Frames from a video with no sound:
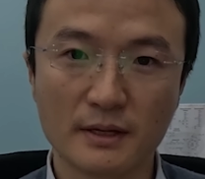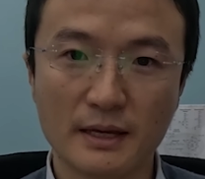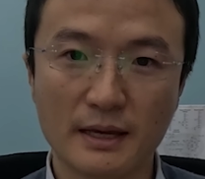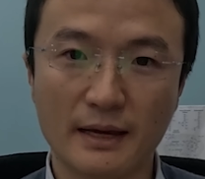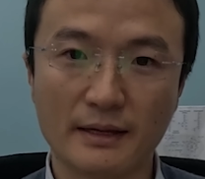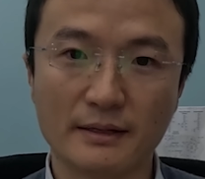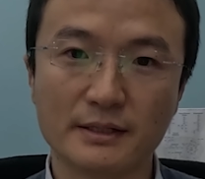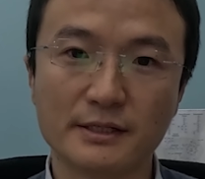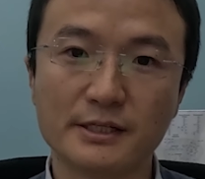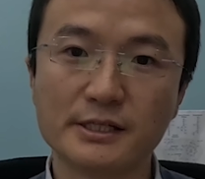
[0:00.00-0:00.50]

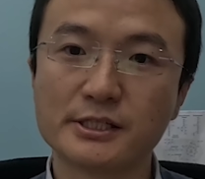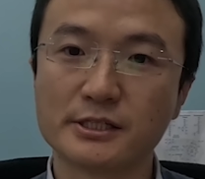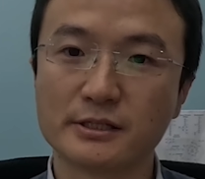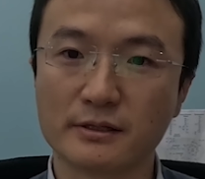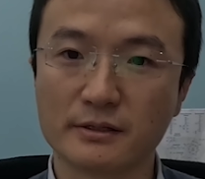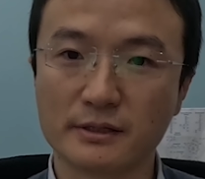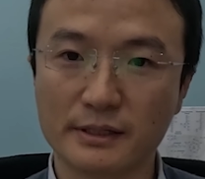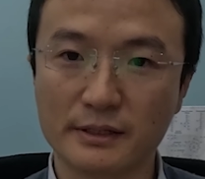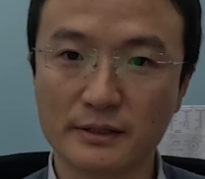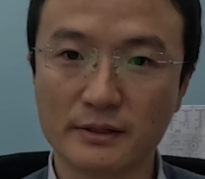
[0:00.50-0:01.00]
And
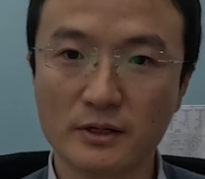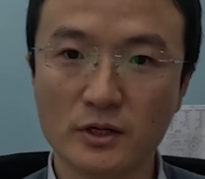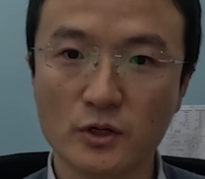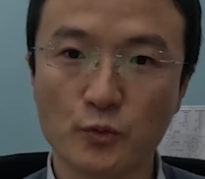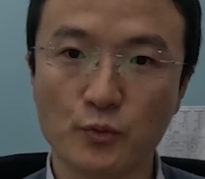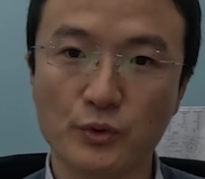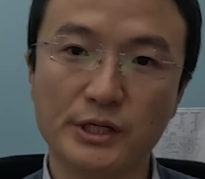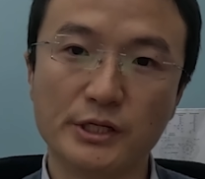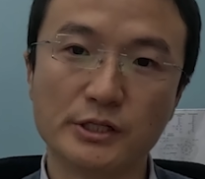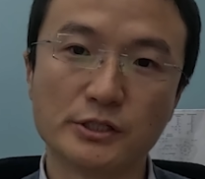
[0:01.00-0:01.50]
additionally,
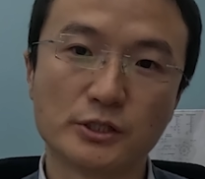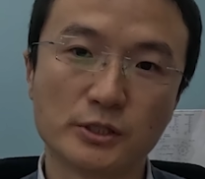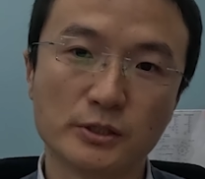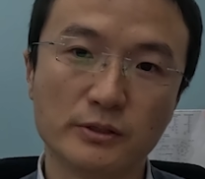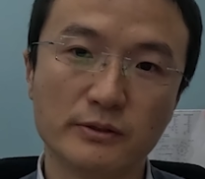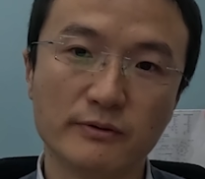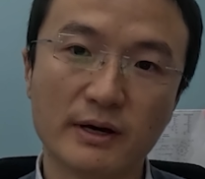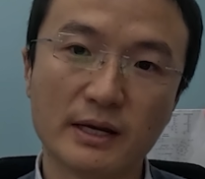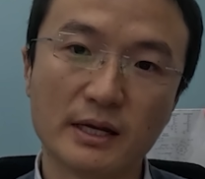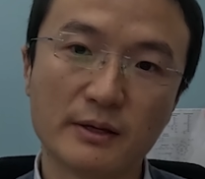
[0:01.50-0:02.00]
we need to
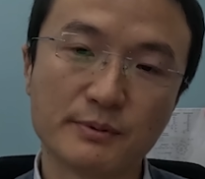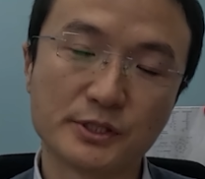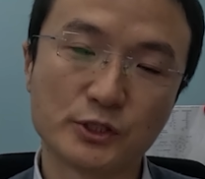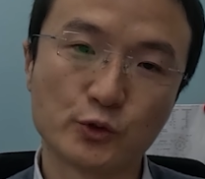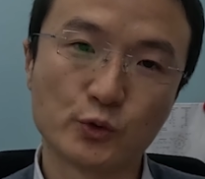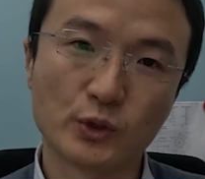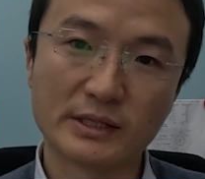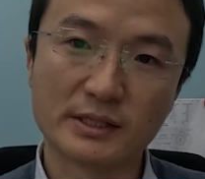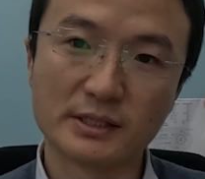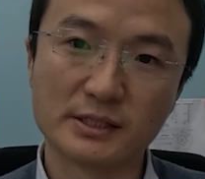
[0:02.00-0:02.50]
develop
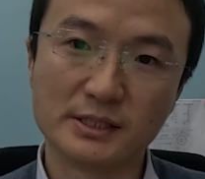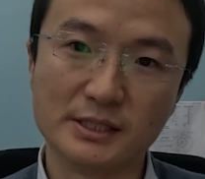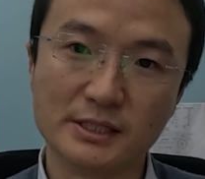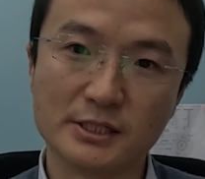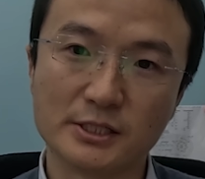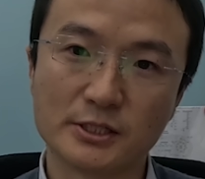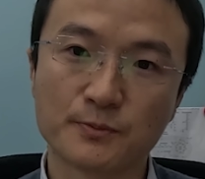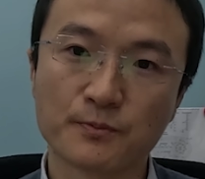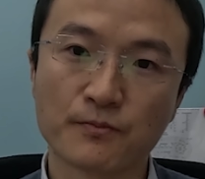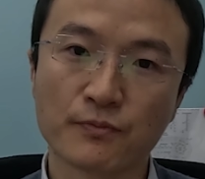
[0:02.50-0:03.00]

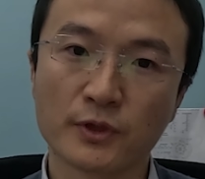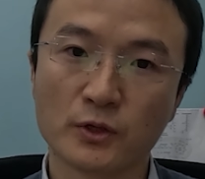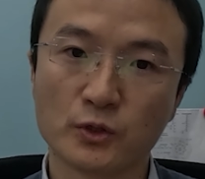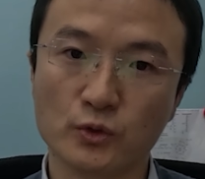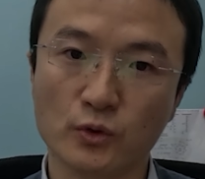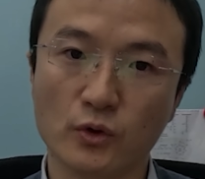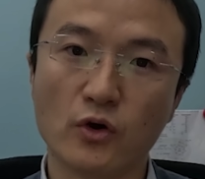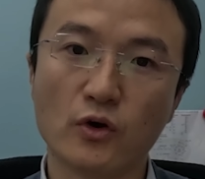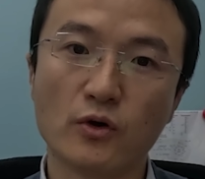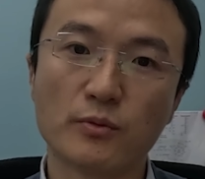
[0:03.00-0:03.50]
strategies
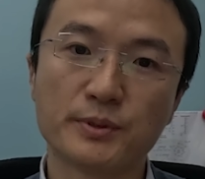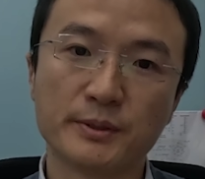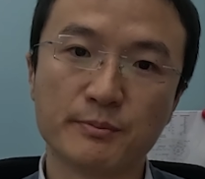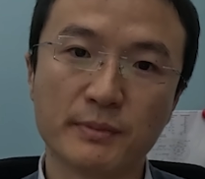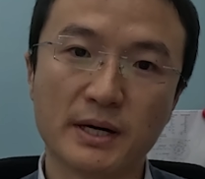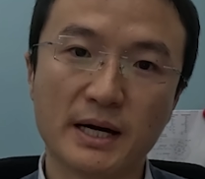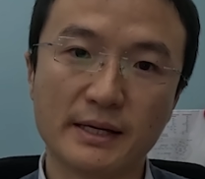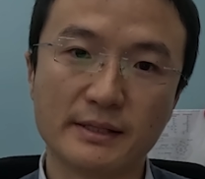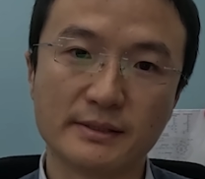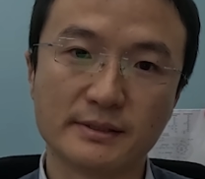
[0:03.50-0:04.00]
to
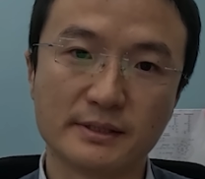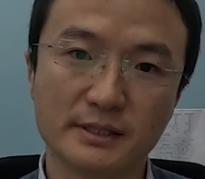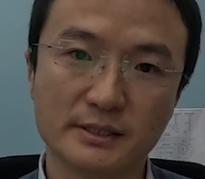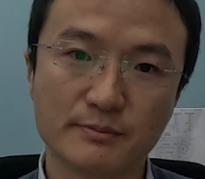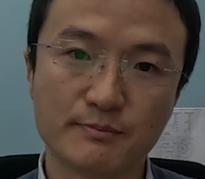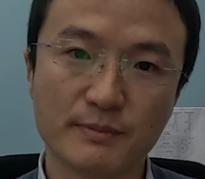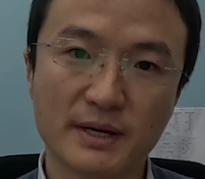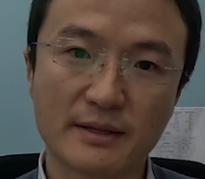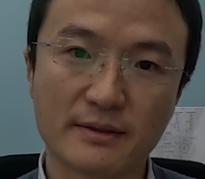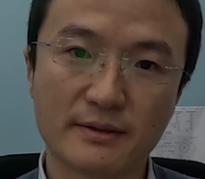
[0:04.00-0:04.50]
optimize these
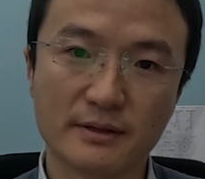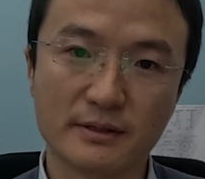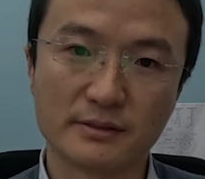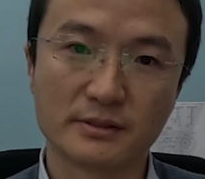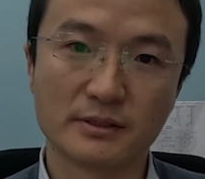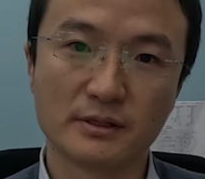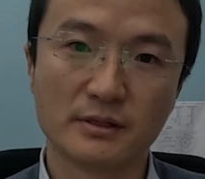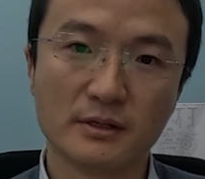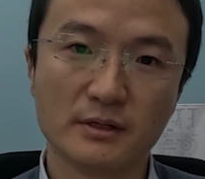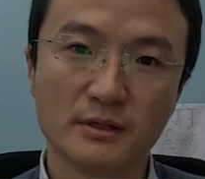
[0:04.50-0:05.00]

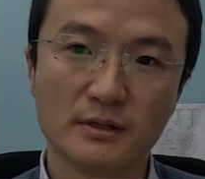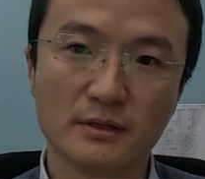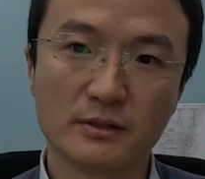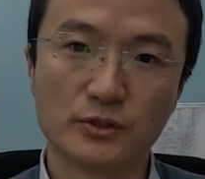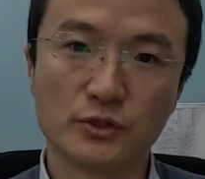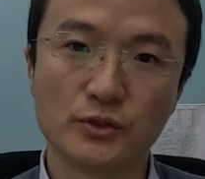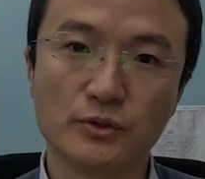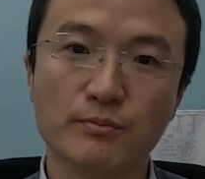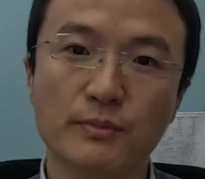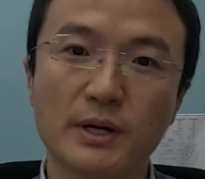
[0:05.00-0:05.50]
methods
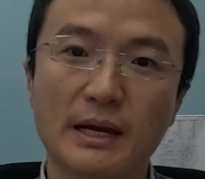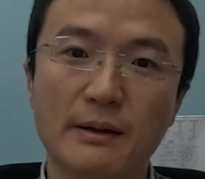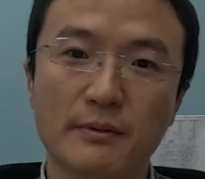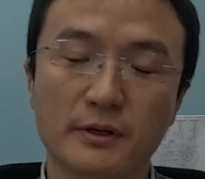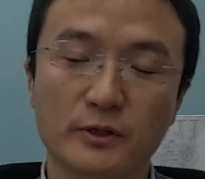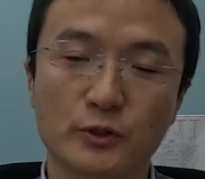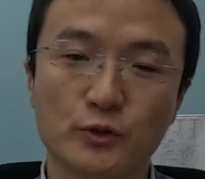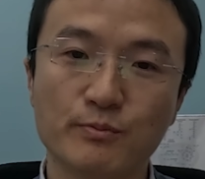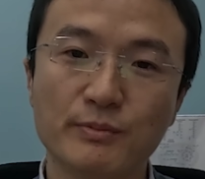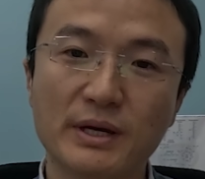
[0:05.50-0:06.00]
to, ma
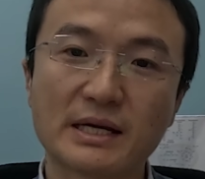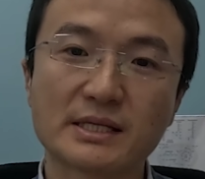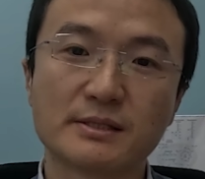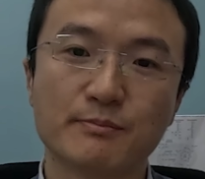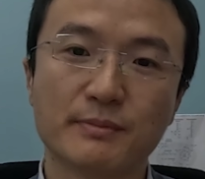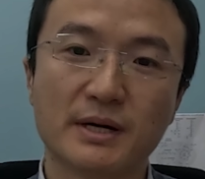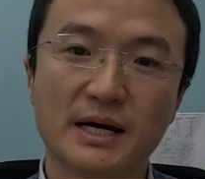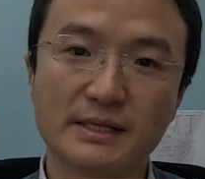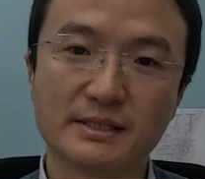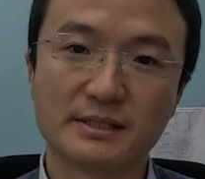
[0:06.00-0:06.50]
to
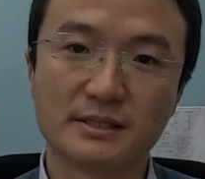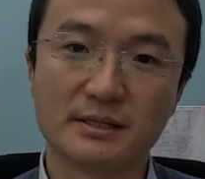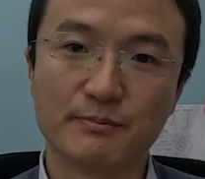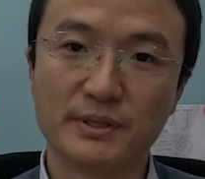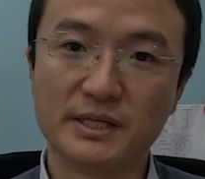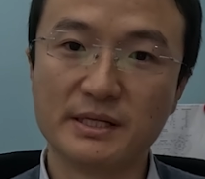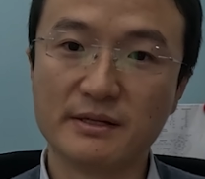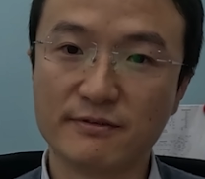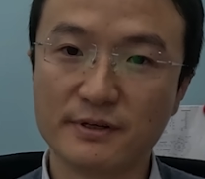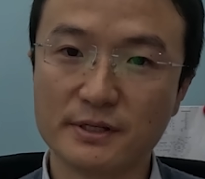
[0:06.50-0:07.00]
maximize the
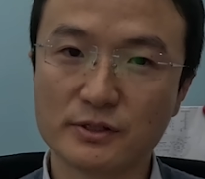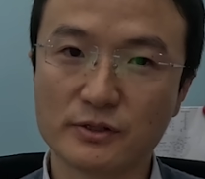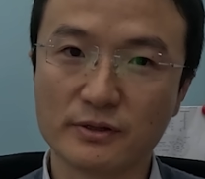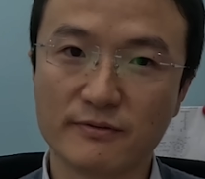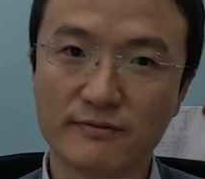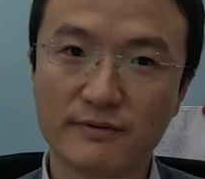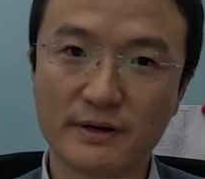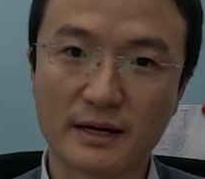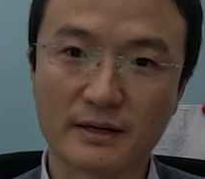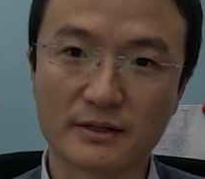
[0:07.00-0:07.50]
beneficial
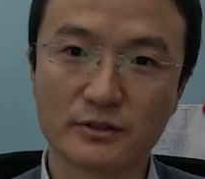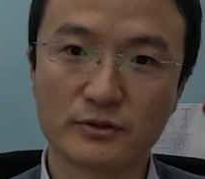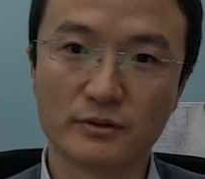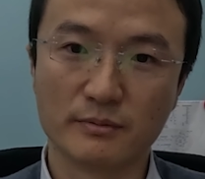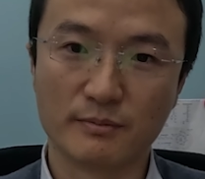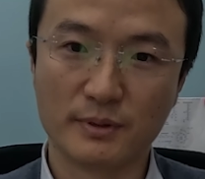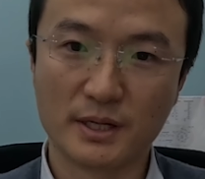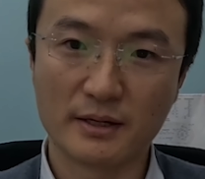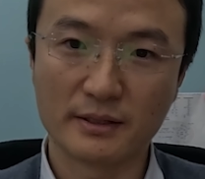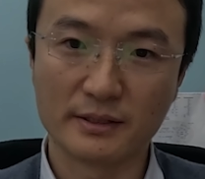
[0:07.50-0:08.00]
effect to the
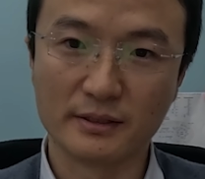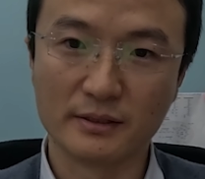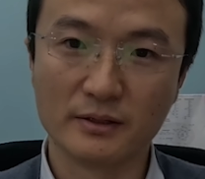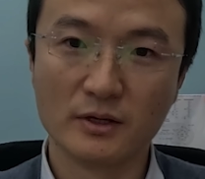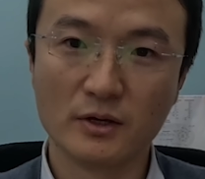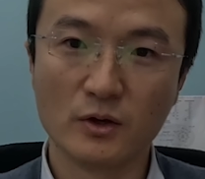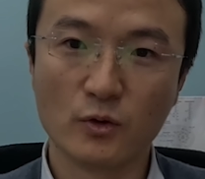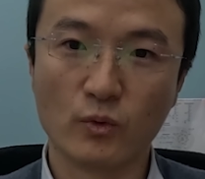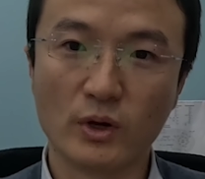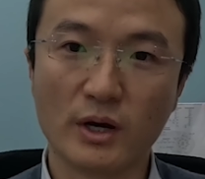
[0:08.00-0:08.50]
body
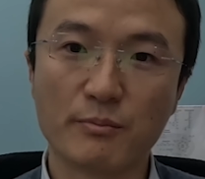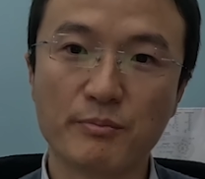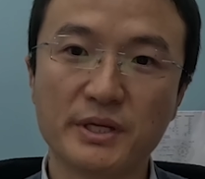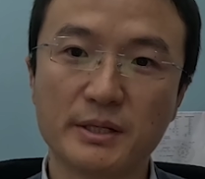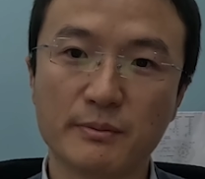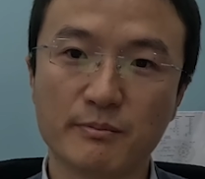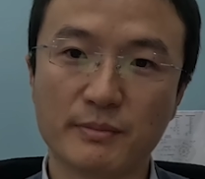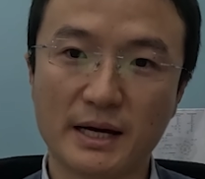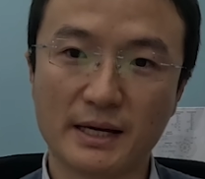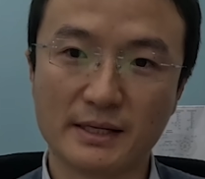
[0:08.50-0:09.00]
while
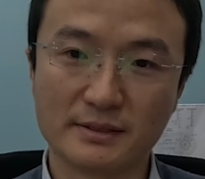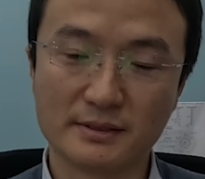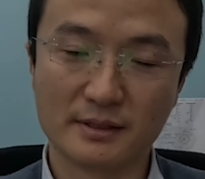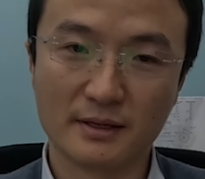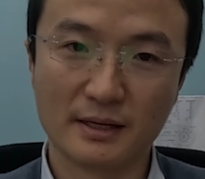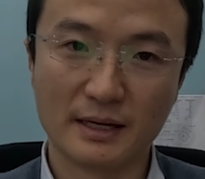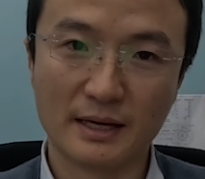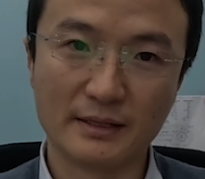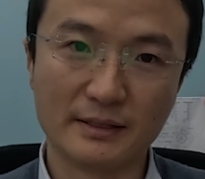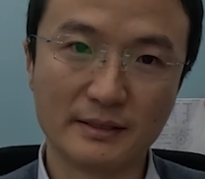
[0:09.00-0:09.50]
minimize
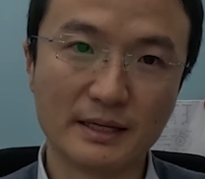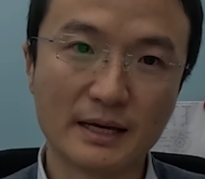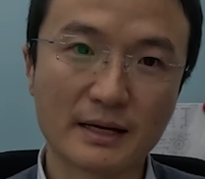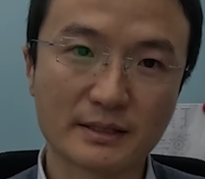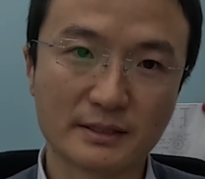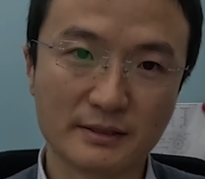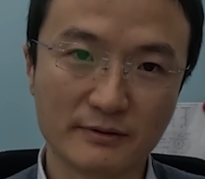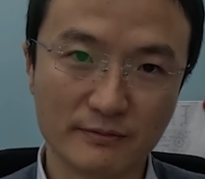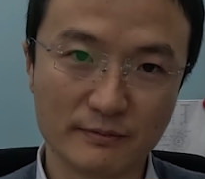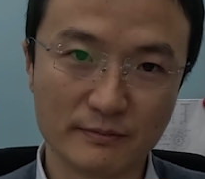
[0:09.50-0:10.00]
any
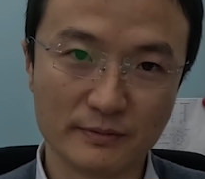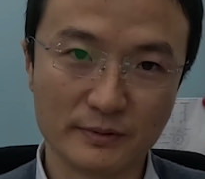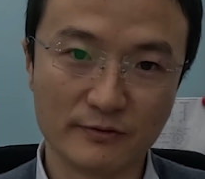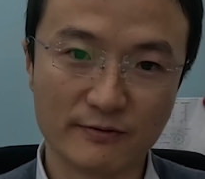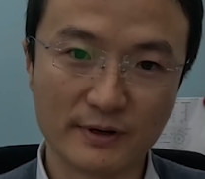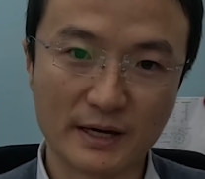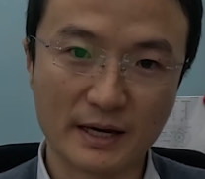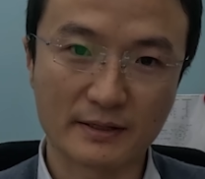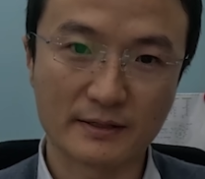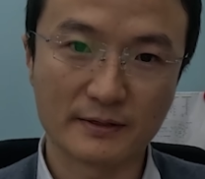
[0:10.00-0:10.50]
negative
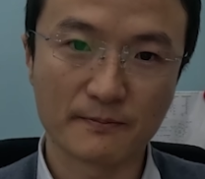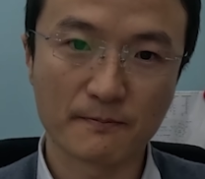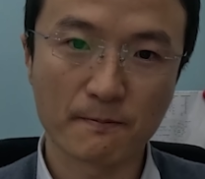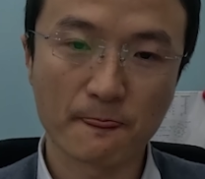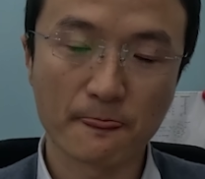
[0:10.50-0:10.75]
effect.